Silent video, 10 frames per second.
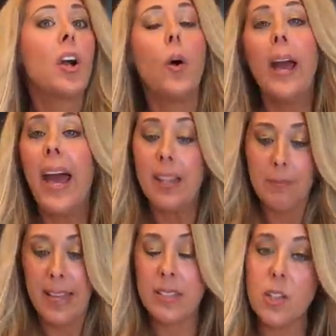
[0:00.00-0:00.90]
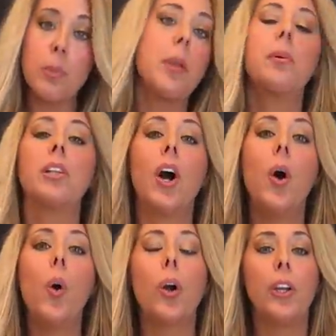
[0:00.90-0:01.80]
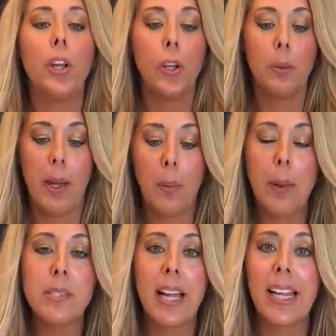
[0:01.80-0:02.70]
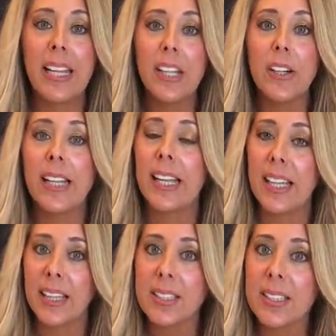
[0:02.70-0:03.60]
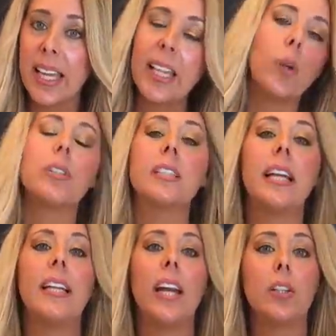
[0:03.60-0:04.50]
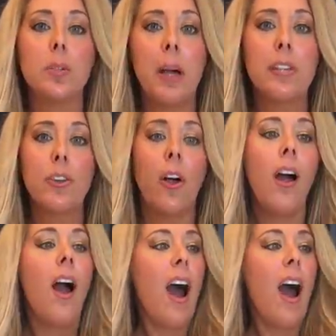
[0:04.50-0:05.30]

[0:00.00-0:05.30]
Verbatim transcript: go ahead and message me below or you can go to my website here at Inance Skin or Skincare Special.